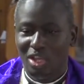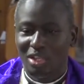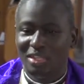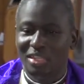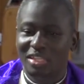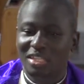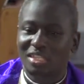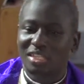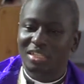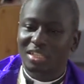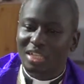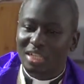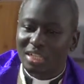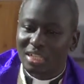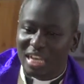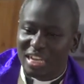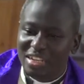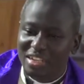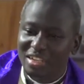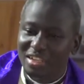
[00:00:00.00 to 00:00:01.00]
This
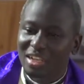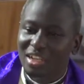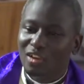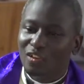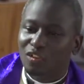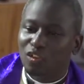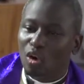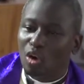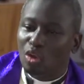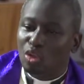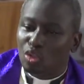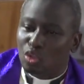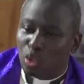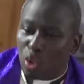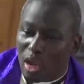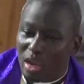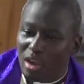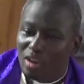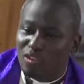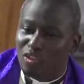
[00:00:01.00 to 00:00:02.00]
lady for
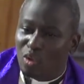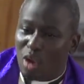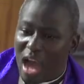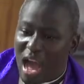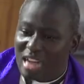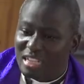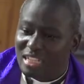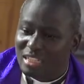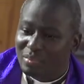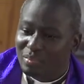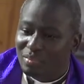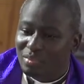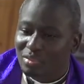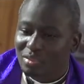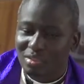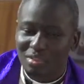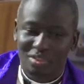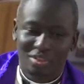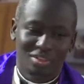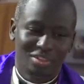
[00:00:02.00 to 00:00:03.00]
12 what?
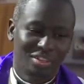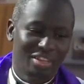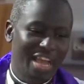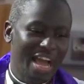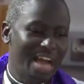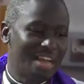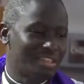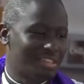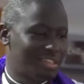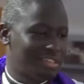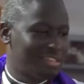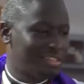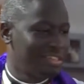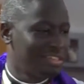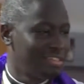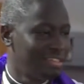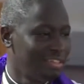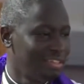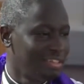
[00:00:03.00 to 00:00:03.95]
Years.